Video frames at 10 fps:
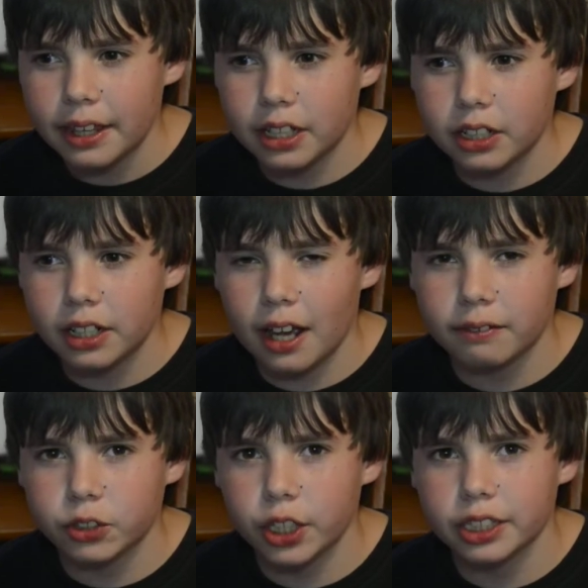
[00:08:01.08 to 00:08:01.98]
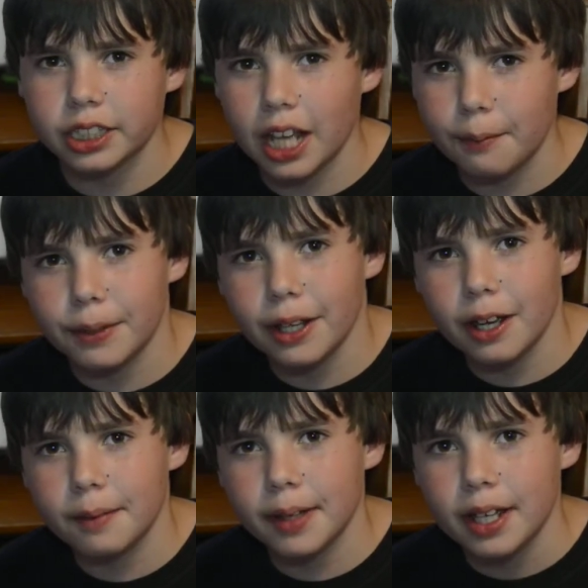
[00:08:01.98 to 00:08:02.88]
they could have just kept
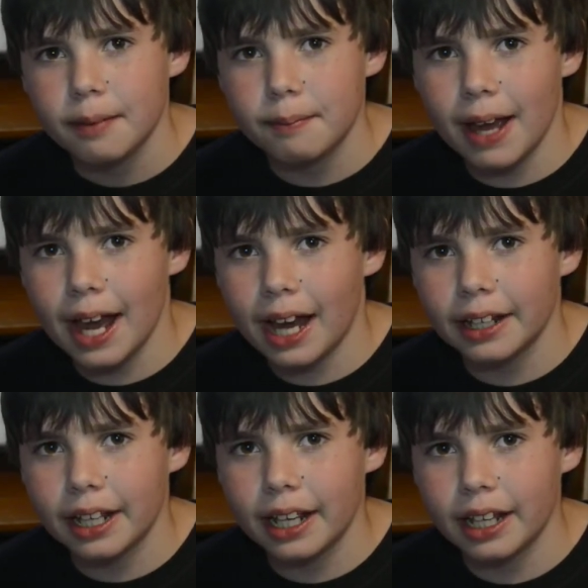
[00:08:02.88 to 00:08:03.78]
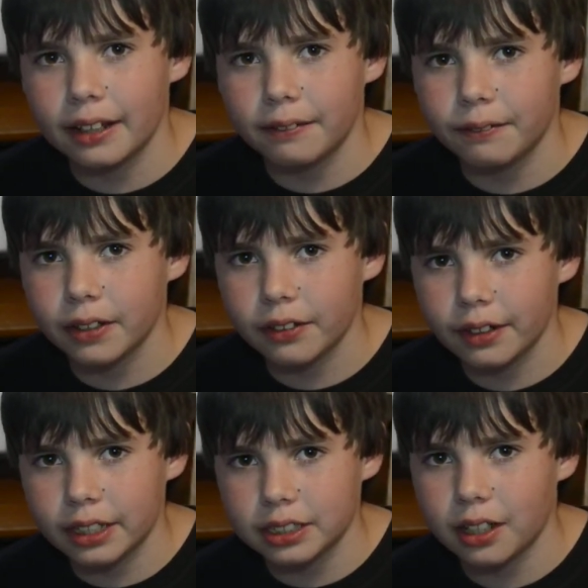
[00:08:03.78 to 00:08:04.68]
him mad and
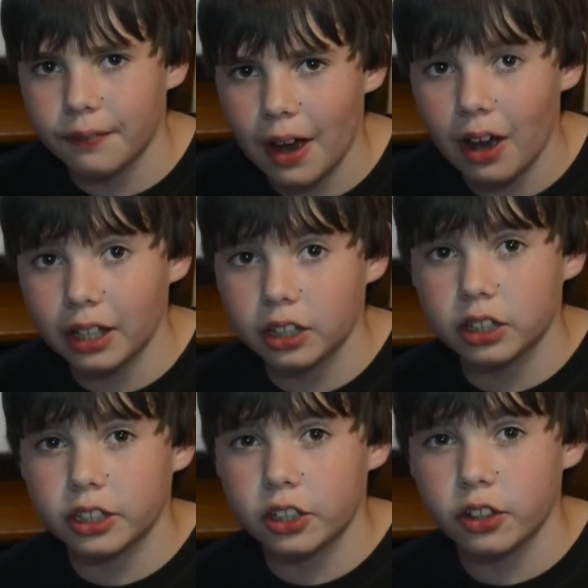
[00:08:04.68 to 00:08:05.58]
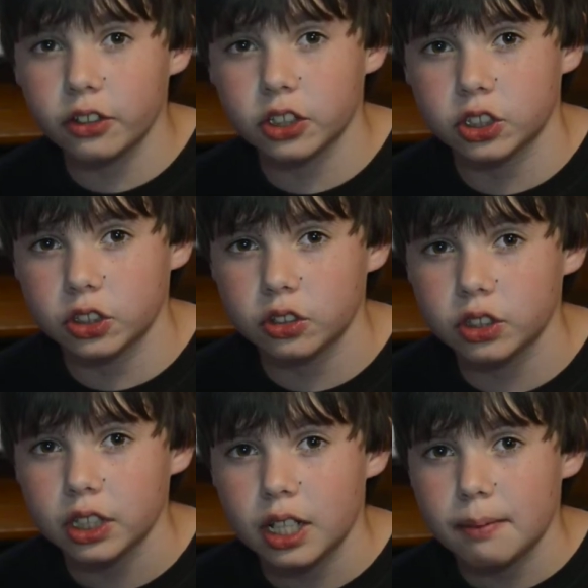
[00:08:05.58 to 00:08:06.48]
figuring stuff out. And you know the suit?